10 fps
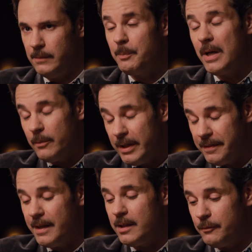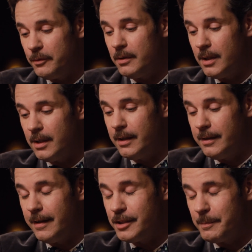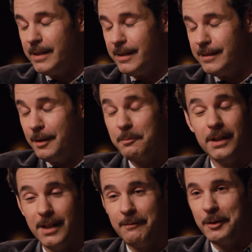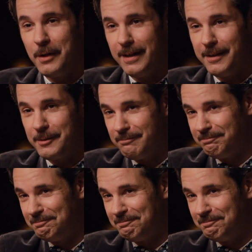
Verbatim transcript: And by the way, thank you for acknowledging my nickname, the lovely greyhound.